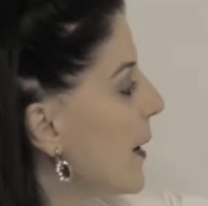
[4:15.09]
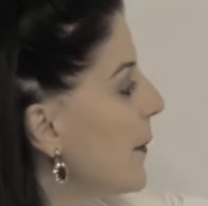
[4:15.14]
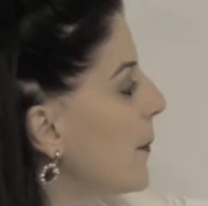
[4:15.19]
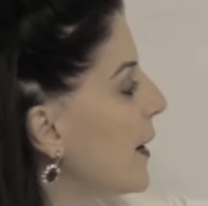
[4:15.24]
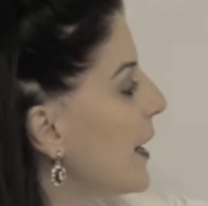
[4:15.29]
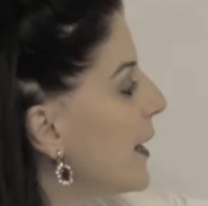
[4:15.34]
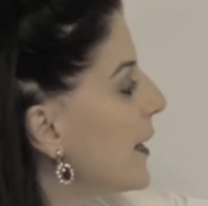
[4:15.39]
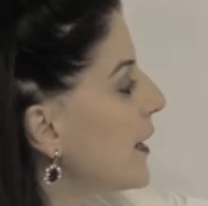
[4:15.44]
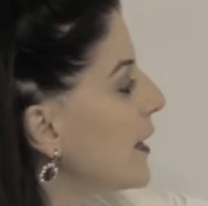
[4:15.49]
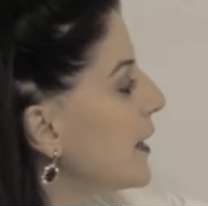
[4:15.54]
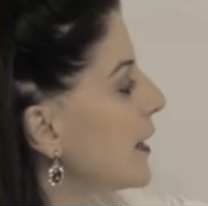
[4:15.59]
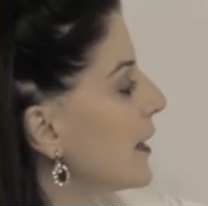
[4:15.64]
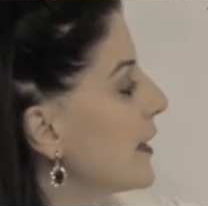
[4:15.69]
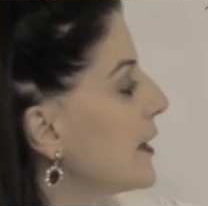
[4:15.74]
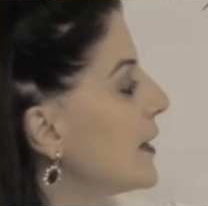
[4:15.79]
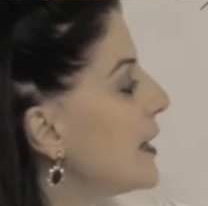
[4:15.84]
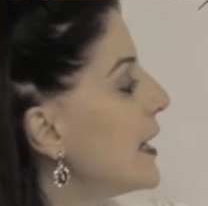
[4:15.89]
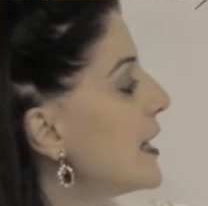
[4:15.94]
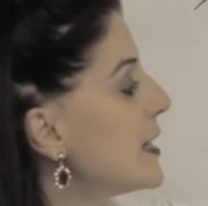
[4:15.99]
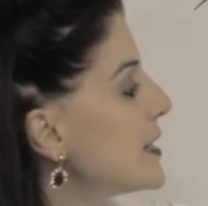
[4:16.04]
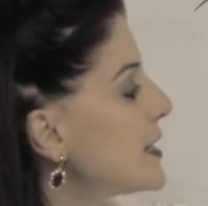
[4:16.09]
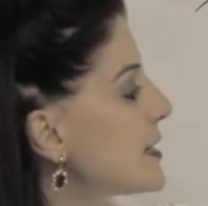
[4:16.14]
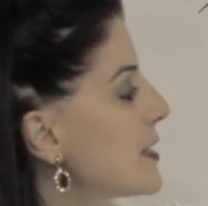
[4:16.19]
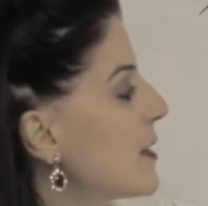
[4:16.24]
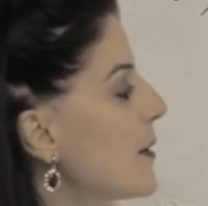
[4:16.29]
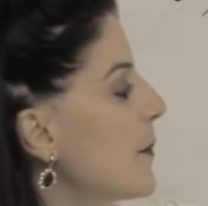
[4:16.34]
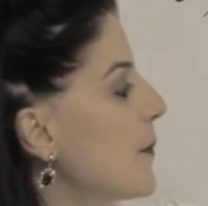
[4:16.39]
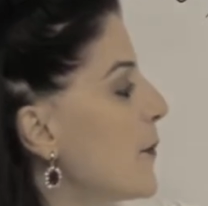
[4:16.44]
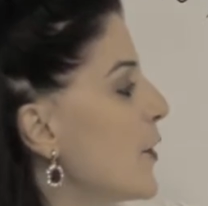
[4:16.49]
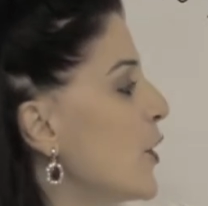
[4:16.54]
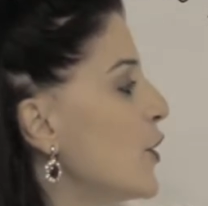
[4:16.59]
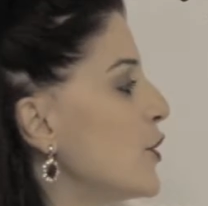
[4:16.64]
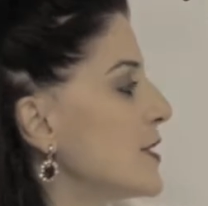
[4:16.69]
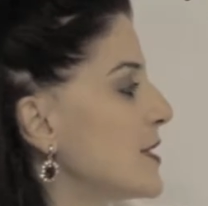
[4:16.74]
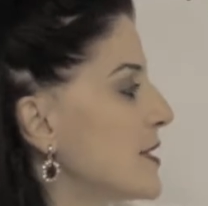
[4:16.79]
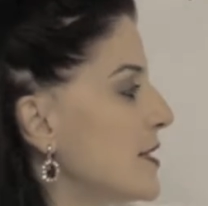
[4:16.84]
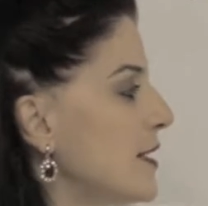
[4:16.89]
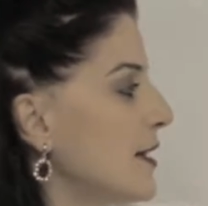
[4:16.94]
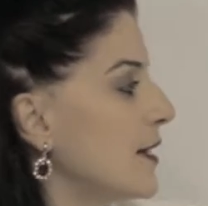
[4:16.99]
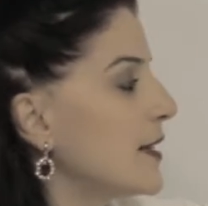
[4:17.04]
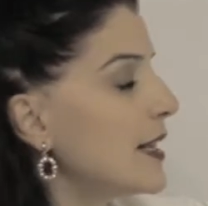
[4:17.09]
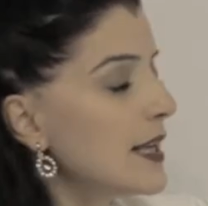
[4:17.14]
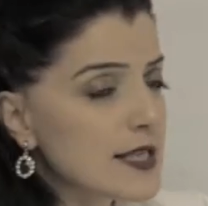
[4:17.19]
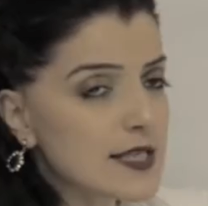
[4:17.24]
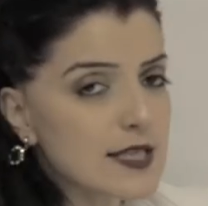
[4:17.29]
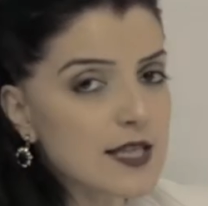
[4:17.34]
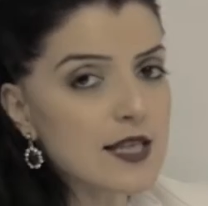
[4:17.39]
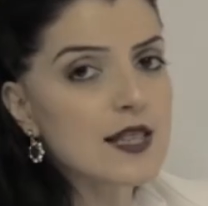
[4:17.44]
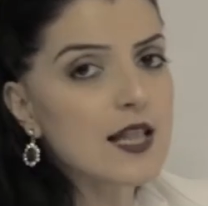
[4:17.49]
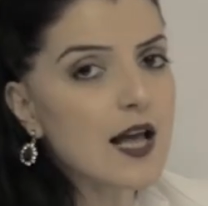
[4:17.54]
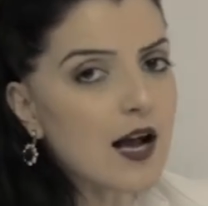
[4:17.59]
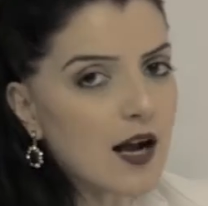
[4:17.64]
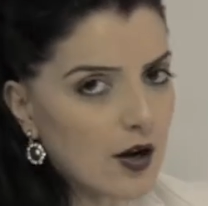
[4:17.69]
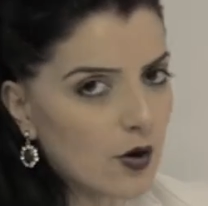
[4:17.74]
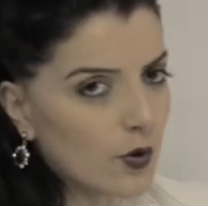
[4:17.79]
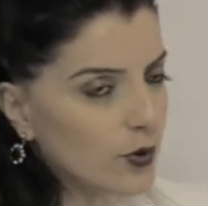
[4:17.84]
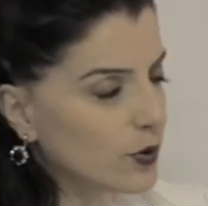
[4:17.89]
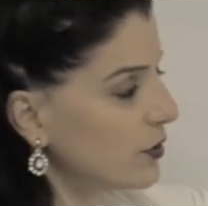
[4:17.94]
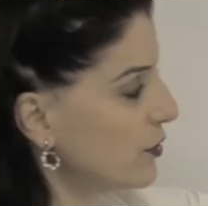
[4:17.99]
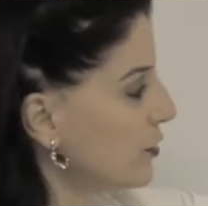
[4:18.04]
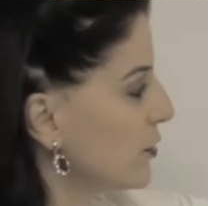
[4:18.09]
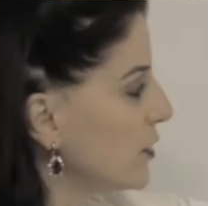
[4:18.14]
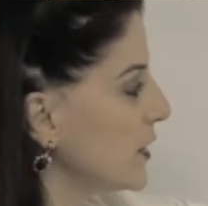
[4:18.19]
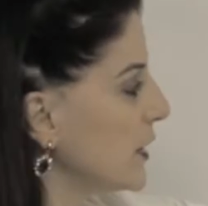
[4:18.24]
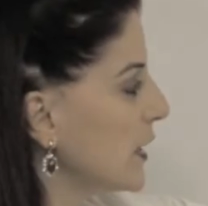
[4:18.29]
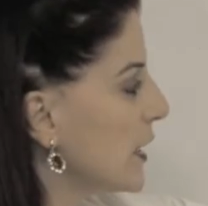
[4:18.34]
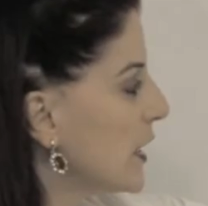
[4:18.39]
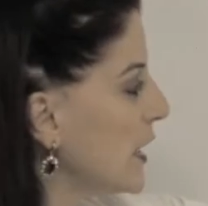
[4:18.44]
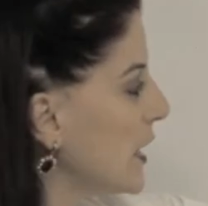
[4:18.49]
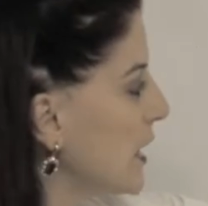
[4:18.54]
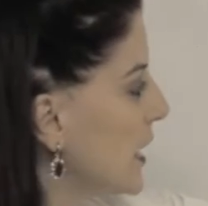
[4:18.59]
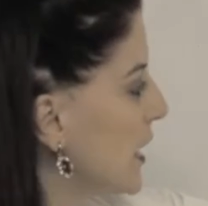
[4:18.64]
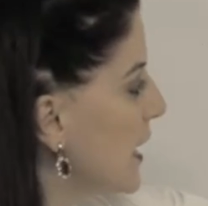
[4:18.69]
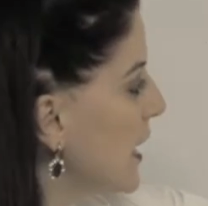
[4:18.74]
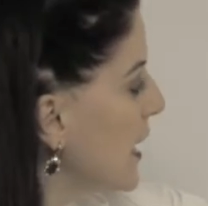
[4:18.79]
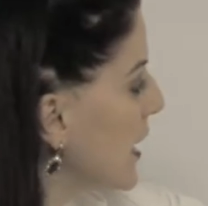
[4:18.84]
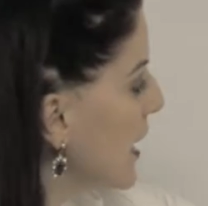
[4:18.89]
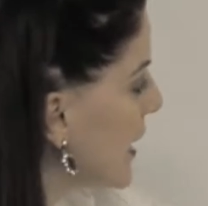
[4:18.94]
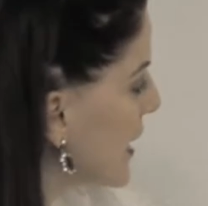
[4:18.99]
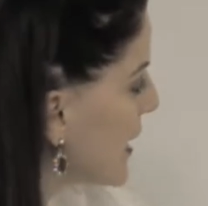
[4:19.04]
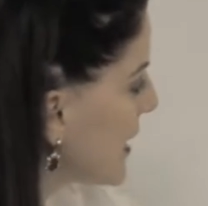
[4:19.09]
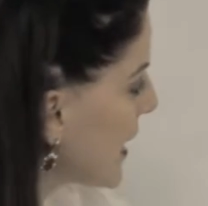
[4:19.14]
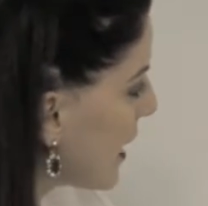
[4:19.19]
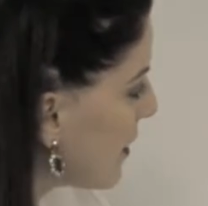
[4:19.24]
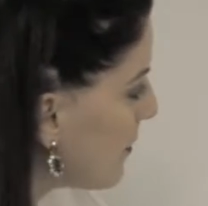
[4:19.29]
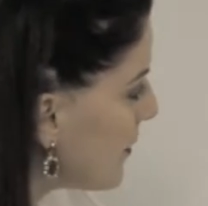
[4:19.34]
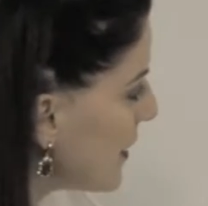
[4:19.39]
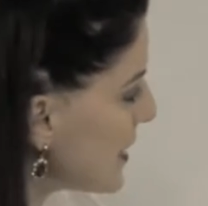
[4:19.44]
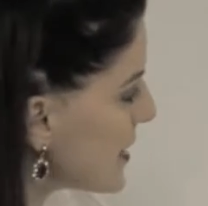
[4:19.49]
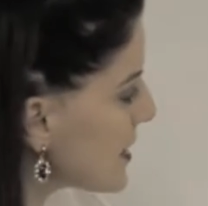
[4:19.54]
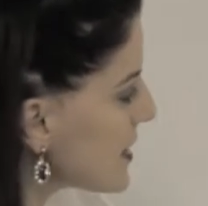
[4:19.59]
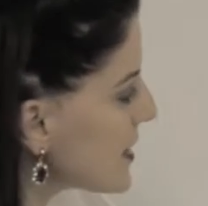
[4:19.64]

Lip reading: but this person, this noun, can be